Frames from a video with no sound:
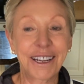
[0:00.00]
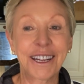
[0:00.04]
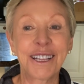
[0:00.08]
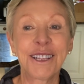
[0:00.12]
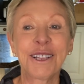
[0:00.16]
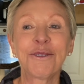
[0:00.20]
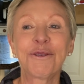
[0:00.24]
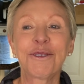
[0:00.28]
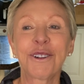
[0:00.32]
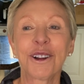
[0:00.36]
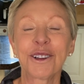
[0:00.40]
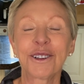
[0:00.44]
In the
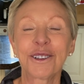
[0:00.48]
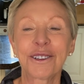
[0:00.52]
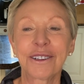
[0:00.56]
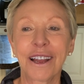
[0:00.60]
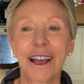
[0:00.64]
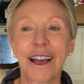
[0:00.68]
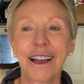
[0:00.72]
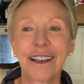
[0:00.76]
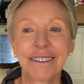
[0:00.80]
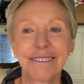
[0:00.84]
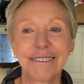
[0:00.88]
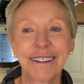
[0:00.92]
front.
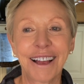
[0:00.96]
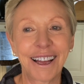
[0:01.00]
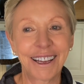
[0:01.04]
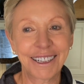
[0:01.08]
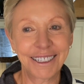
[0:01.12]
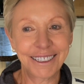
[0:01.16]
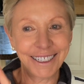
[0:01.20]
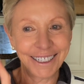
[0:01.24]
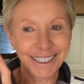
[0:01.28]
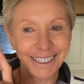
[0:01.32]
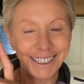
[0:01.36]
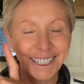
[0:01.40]
I
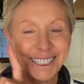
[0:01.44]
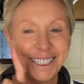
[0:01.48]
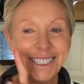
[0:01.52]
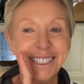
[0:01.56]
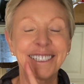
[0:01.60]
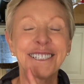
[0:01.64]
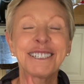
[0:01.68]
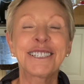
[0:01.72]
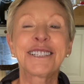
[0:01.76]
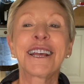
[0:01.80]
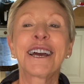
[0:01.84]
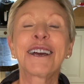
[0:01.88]
did
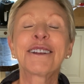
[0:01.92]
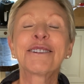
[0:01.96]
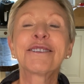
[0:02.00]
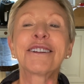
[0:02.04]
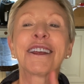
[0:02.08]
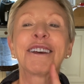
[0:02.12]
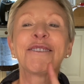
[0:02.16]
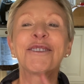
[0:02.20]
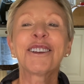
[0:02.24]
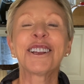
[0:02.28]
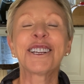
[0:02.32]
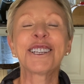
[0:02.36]
listen to that
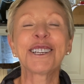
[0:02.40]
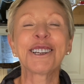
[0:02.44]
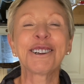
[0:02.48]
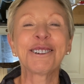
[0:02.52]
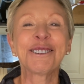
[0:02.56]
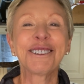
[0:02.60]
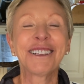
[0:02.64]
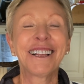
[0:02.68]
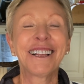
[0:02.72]
video.